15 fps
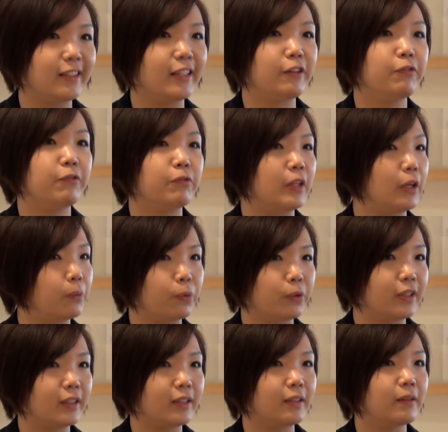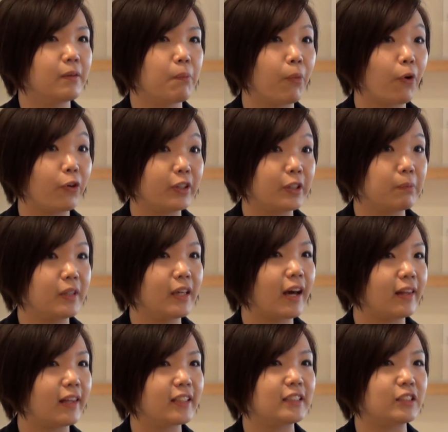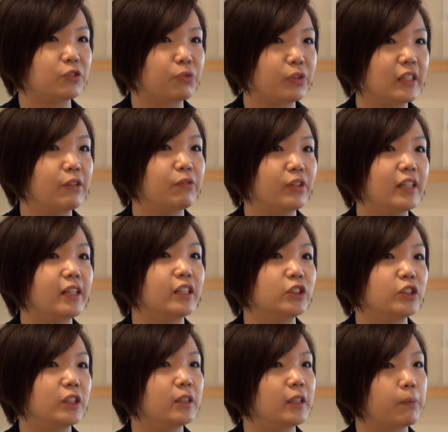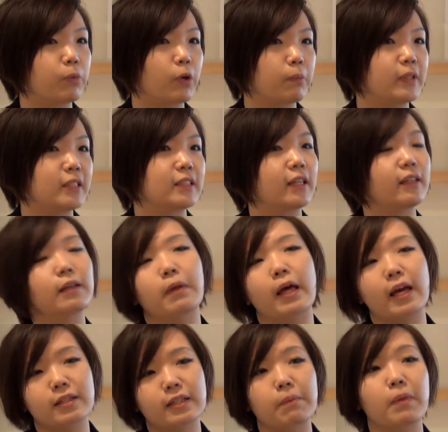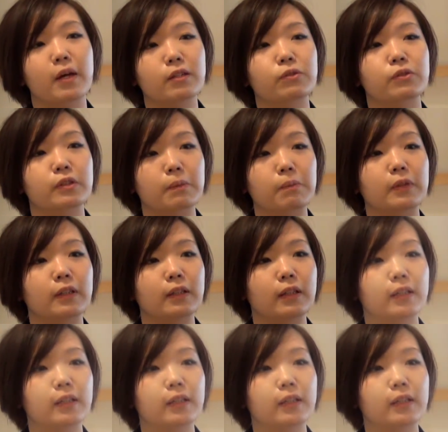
leave, they wouldn't bother me unless it's really, really urgent. They probably send an SMS or something